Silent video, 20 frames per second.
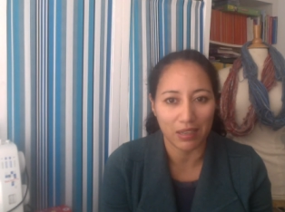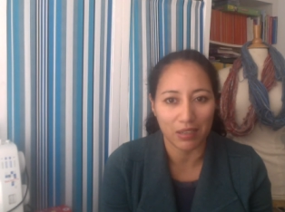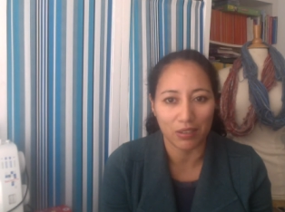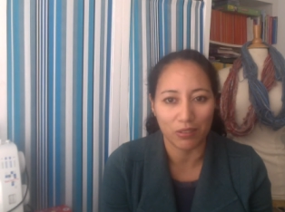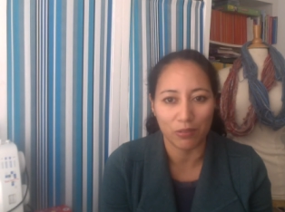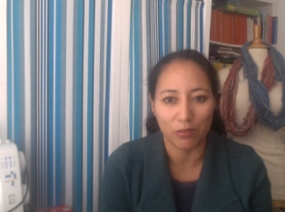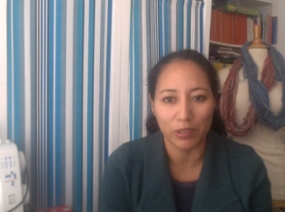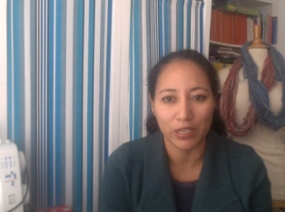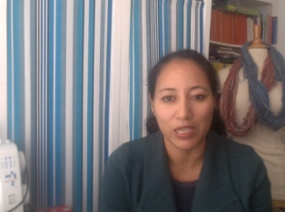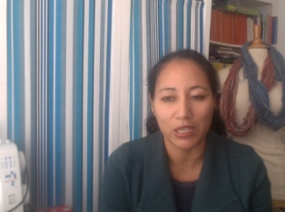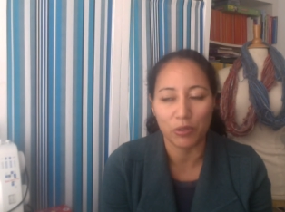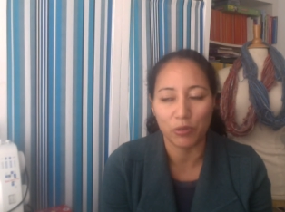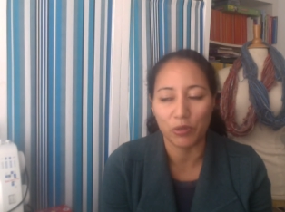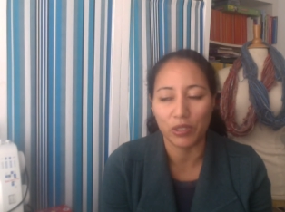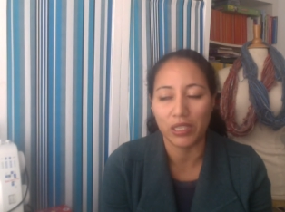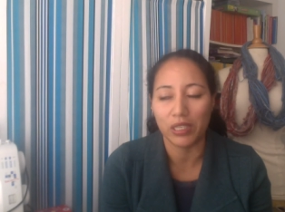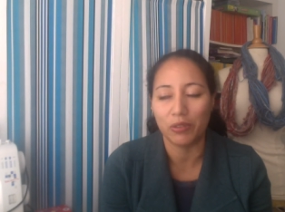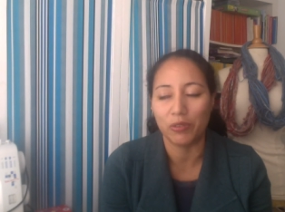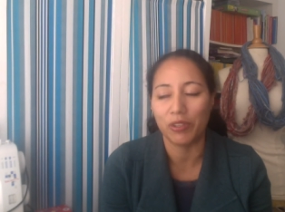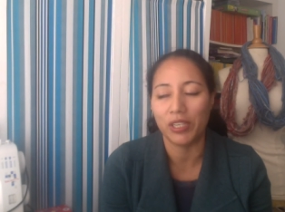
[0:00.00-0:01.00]
a
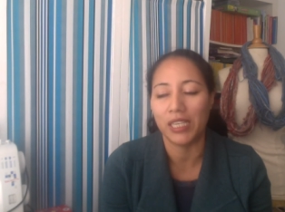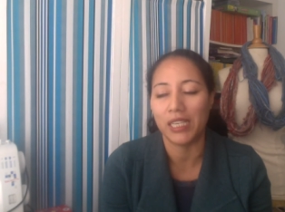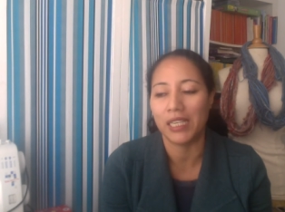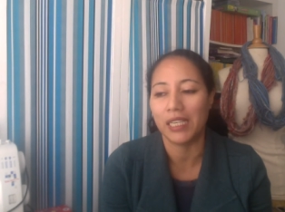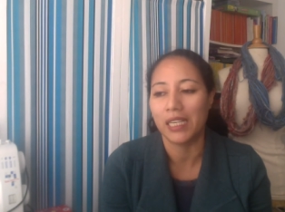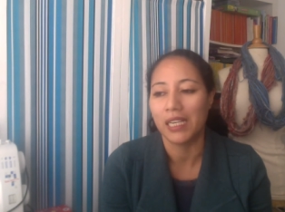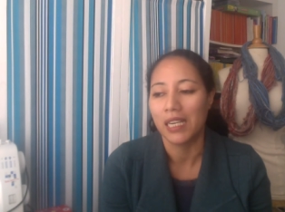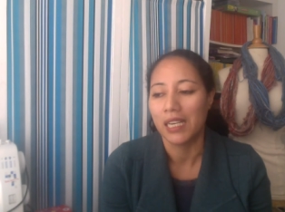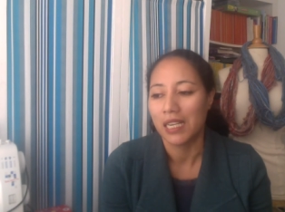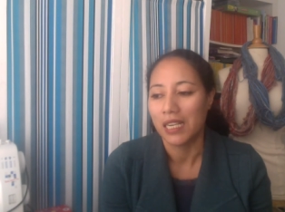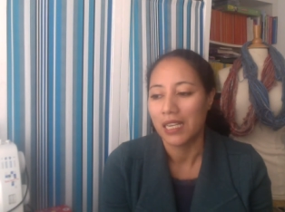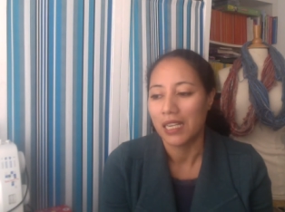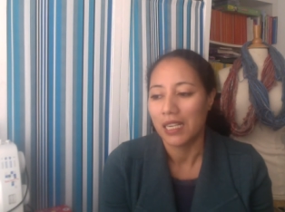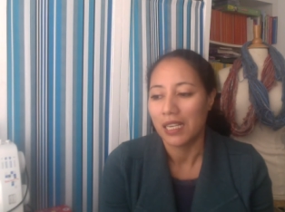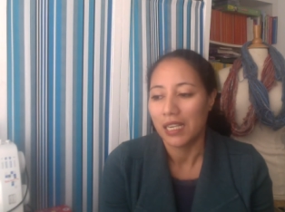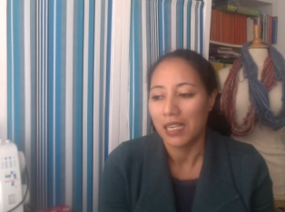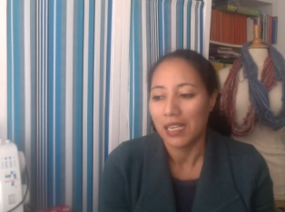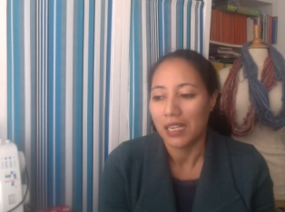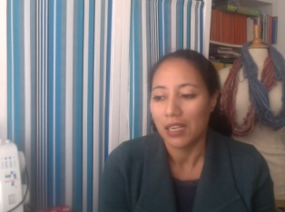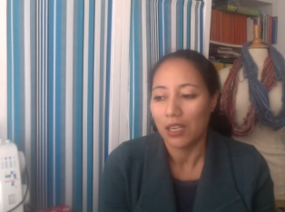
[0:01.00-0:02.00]
really
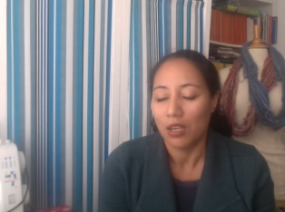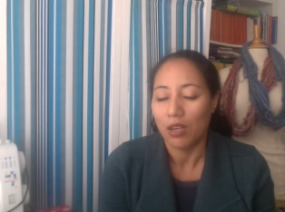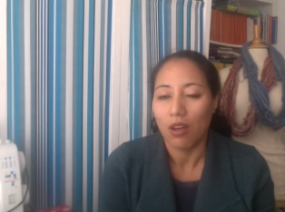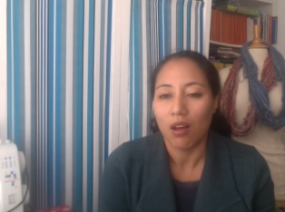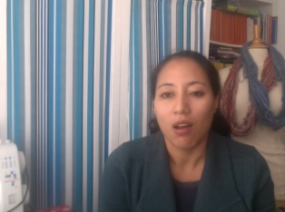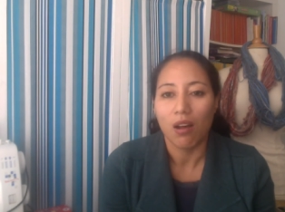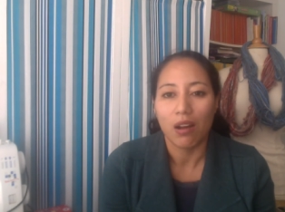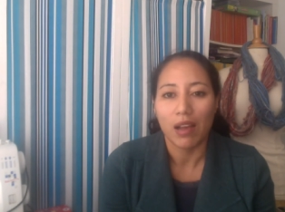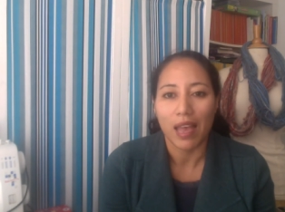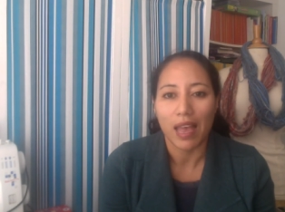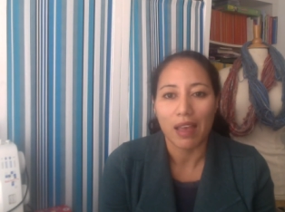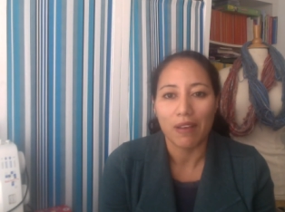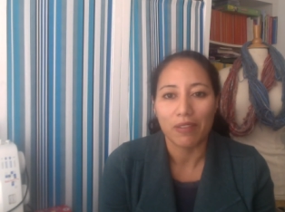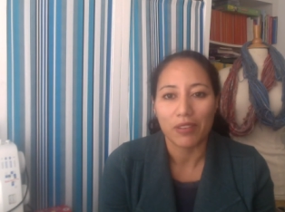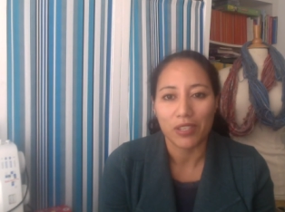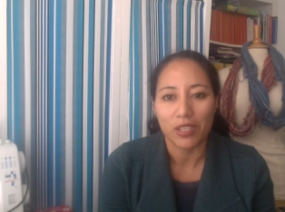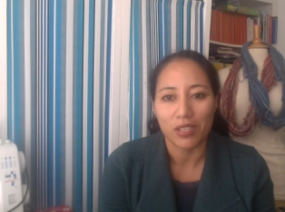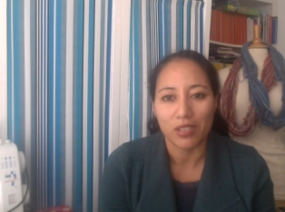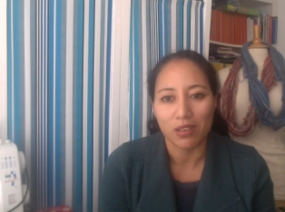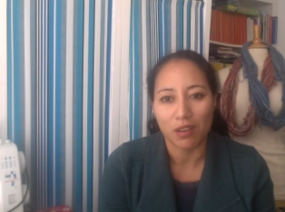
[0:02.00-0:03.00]
long
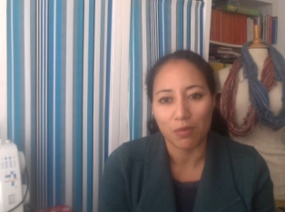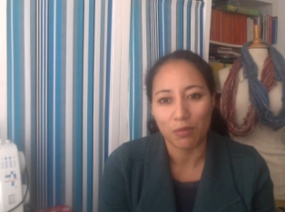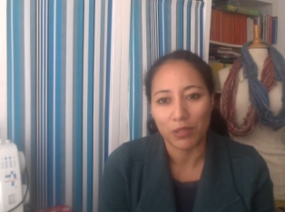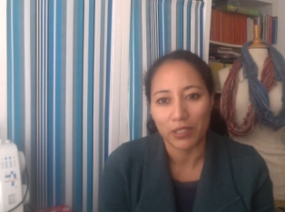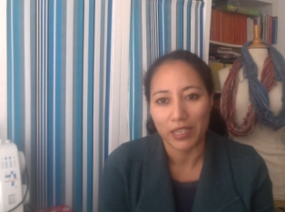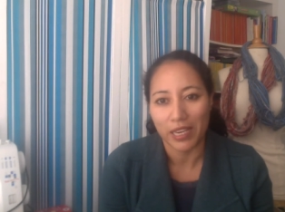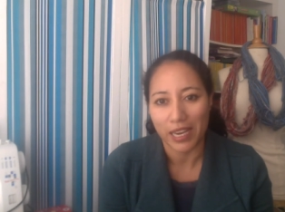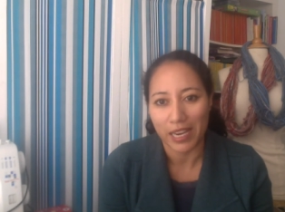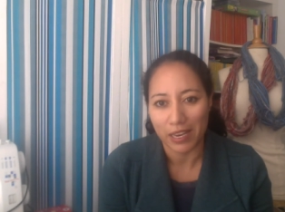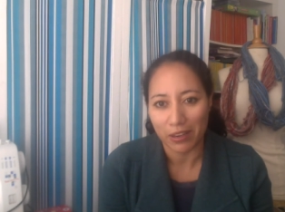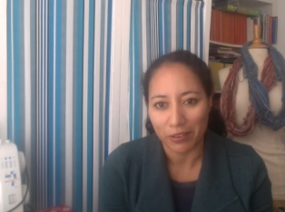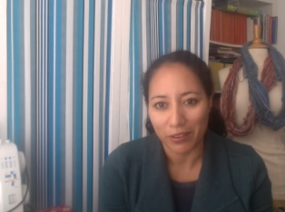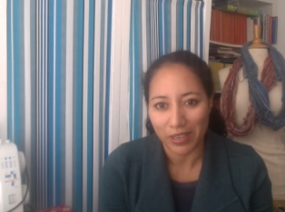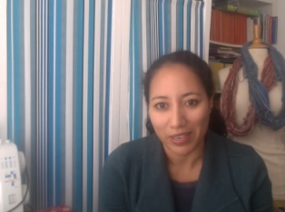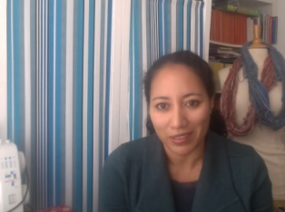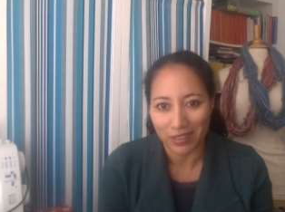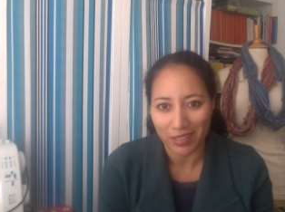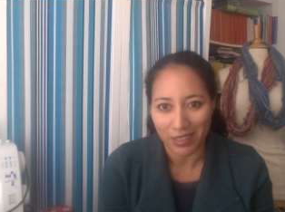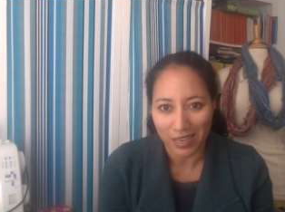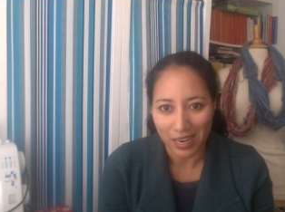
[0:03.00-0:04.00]
after summer here
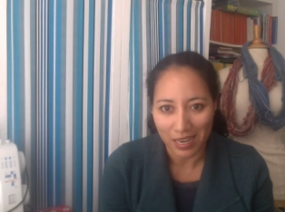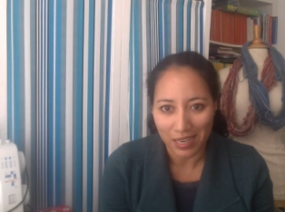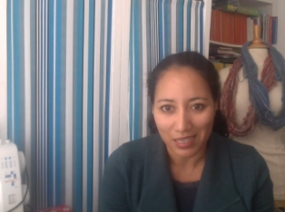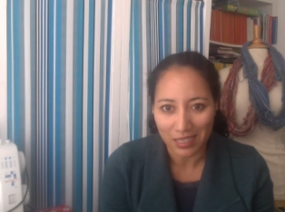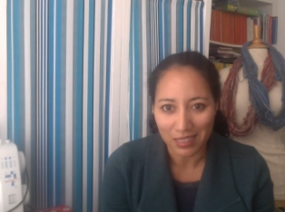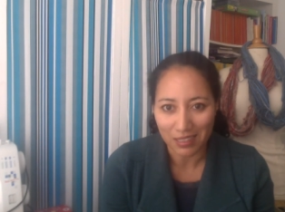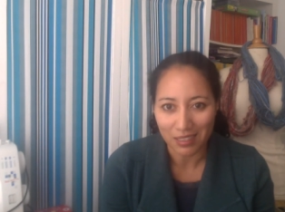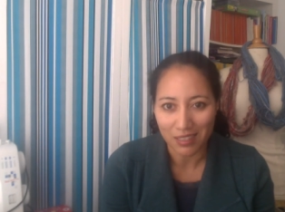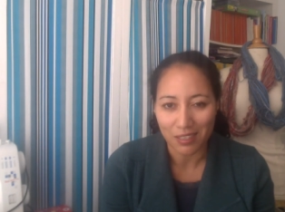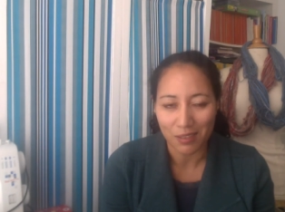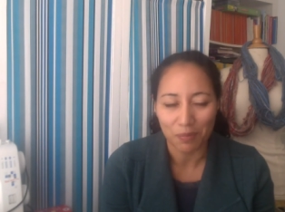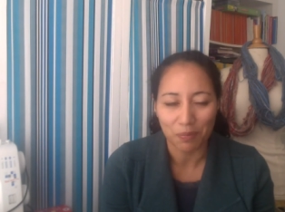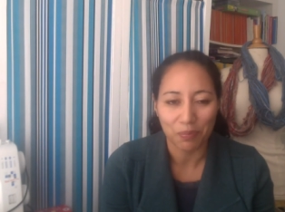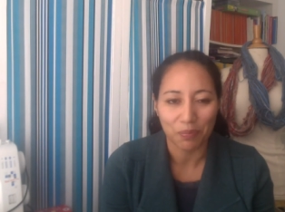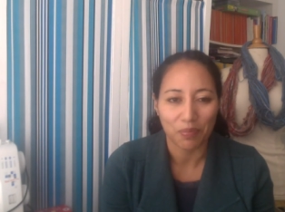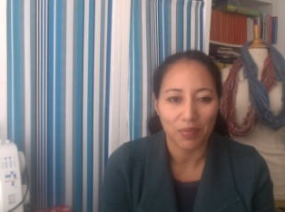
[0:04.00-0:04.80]
in the Netherlands.